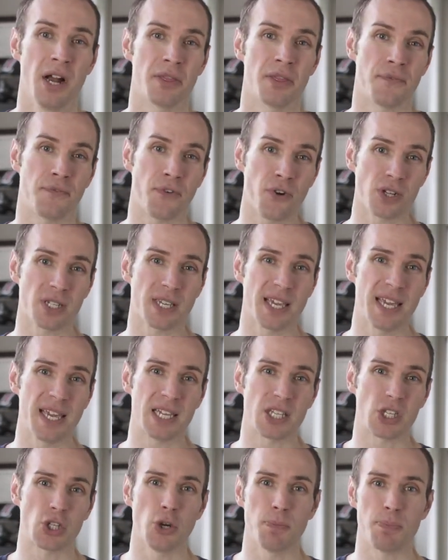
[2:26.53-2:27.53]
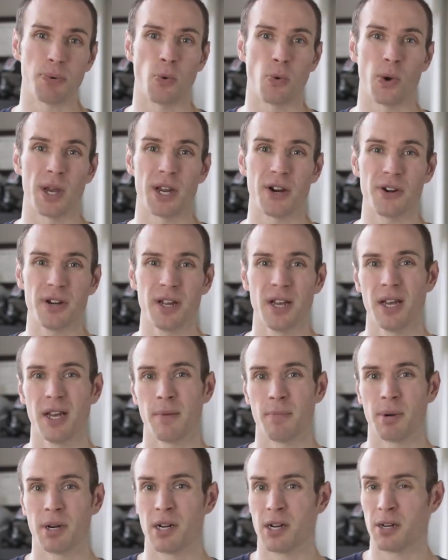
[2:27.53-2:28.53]
The first key is super weird,
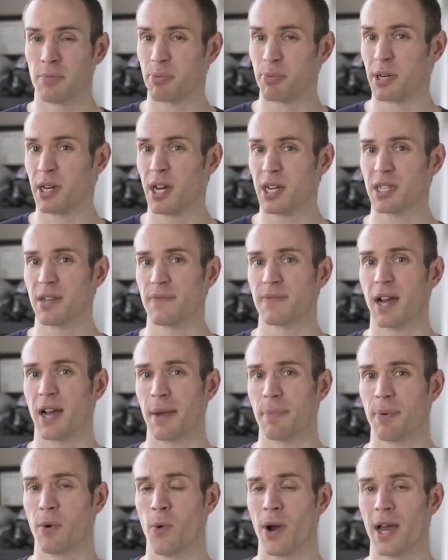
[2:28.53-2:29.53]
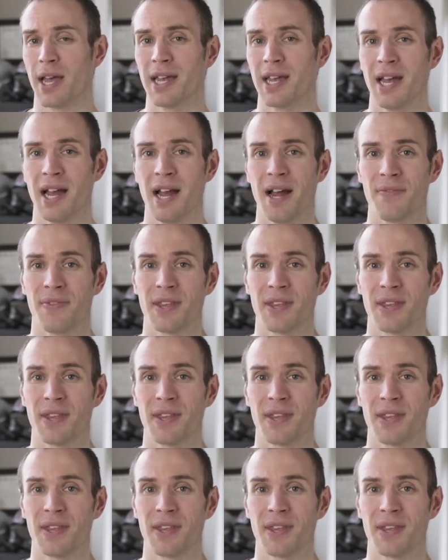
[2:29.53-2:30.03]
but in a productive type of way.